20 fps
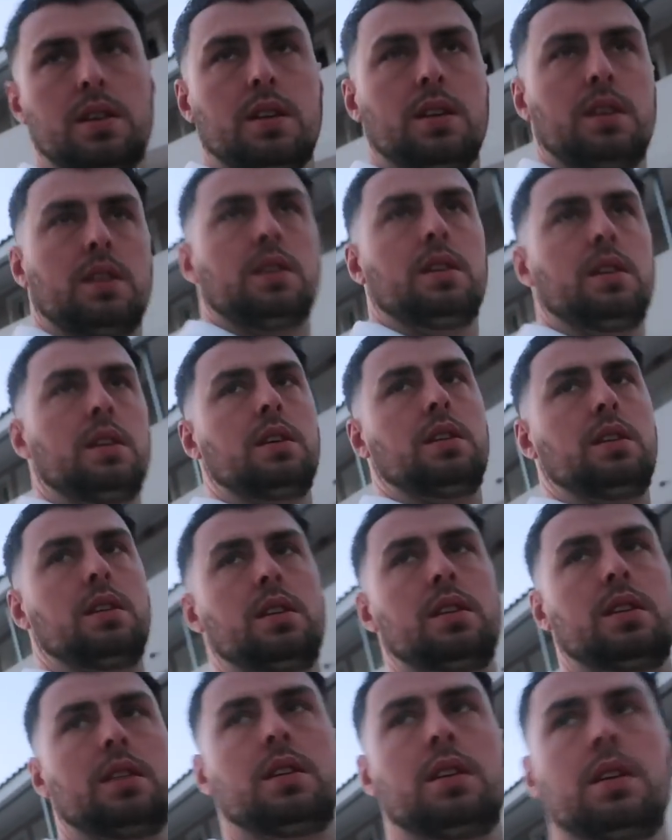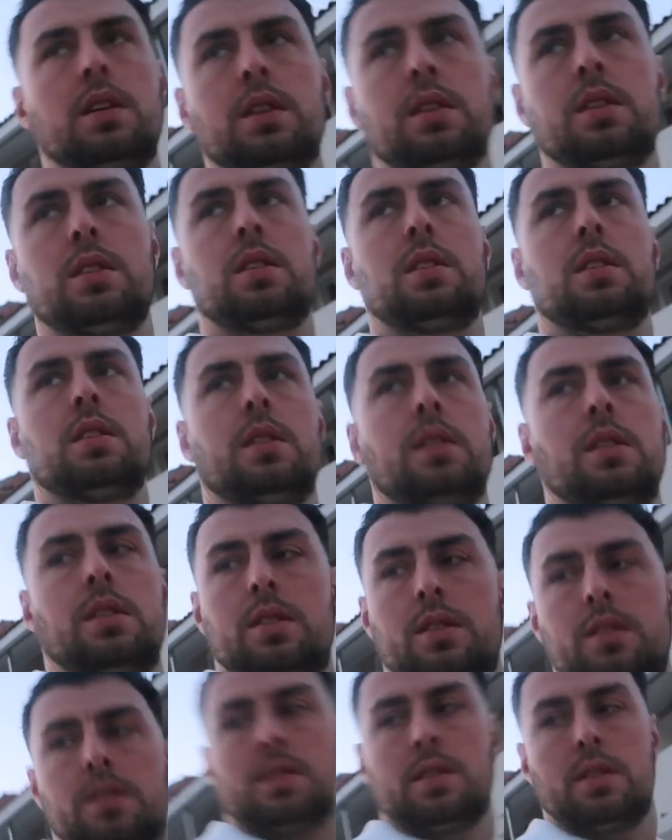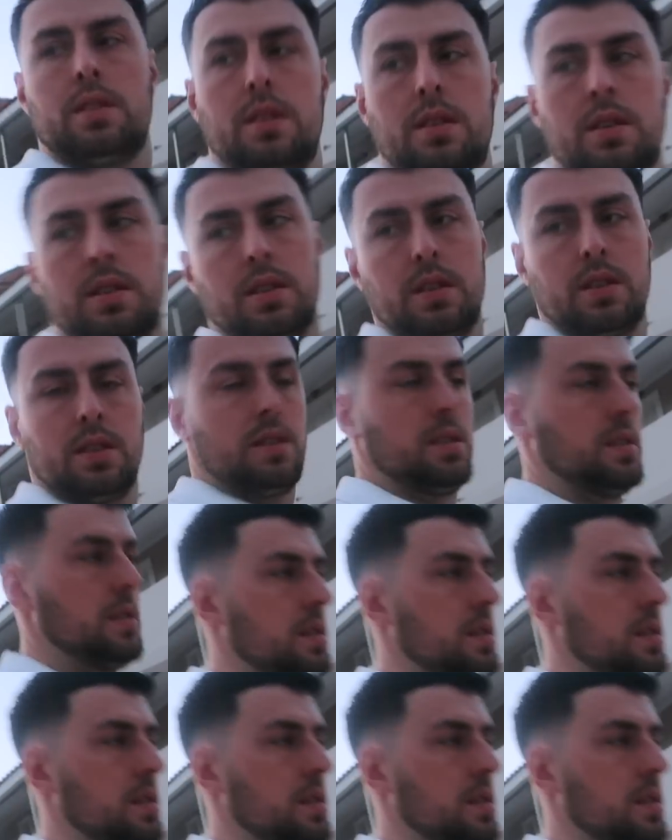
I know, should you be driving there? Do you not have